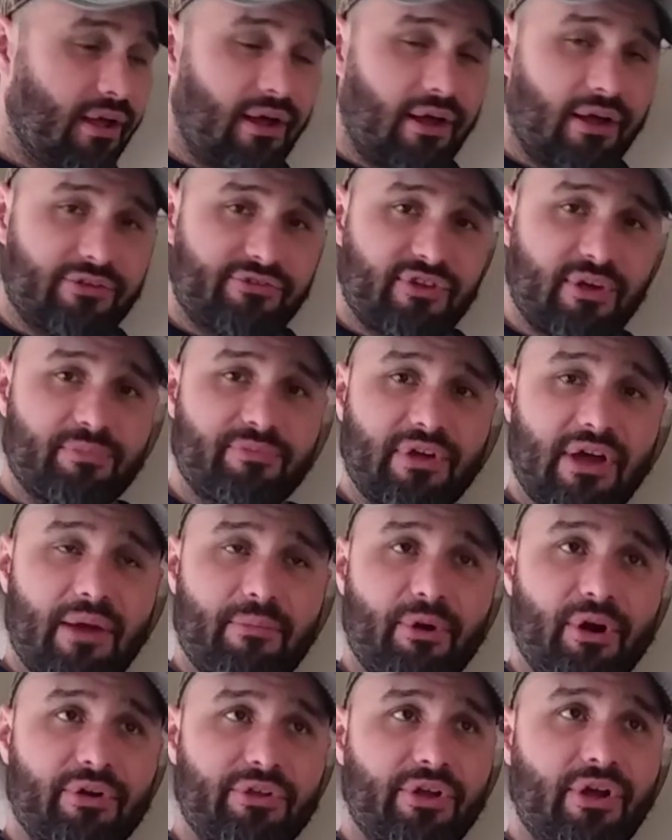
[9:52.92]
sometime
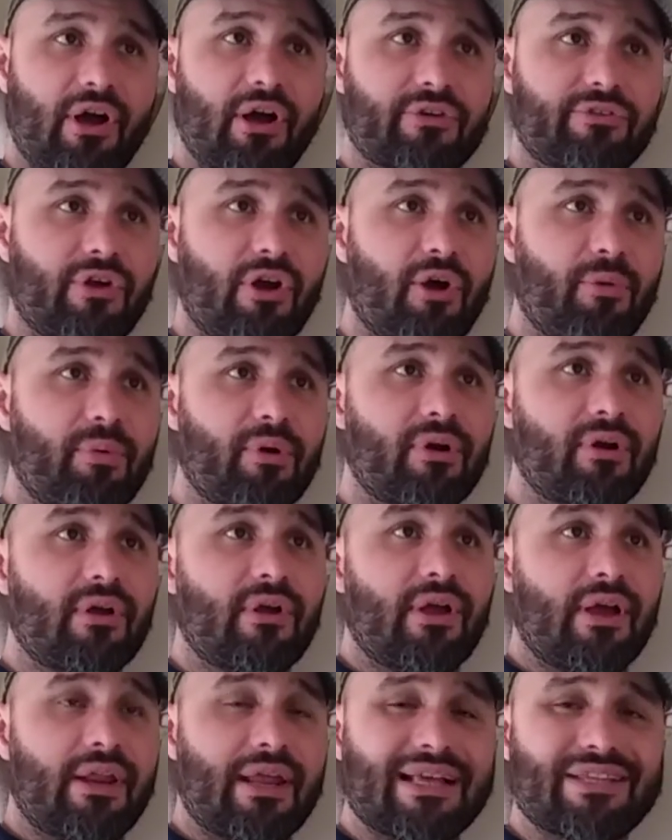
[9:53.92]
early October,
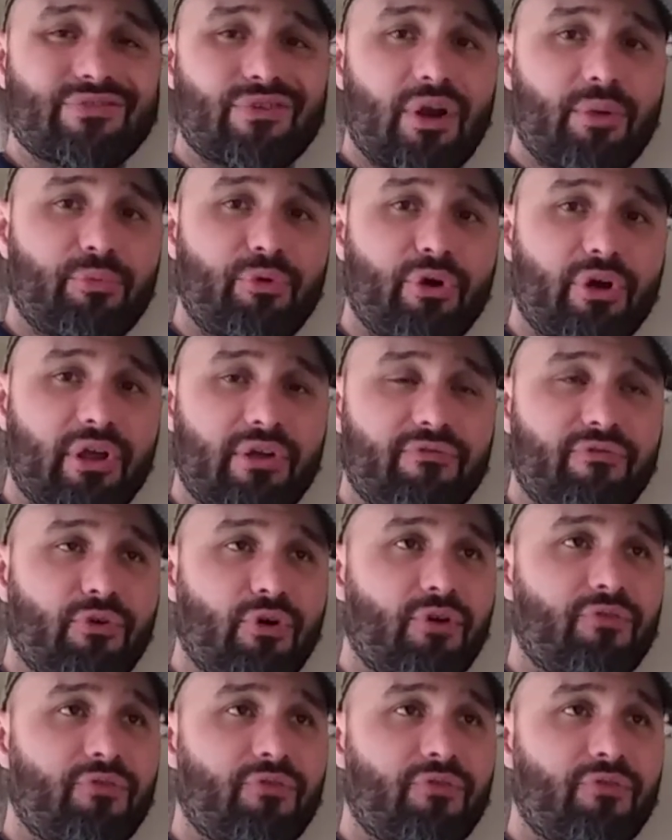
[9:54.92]
and that's what I'm looking for.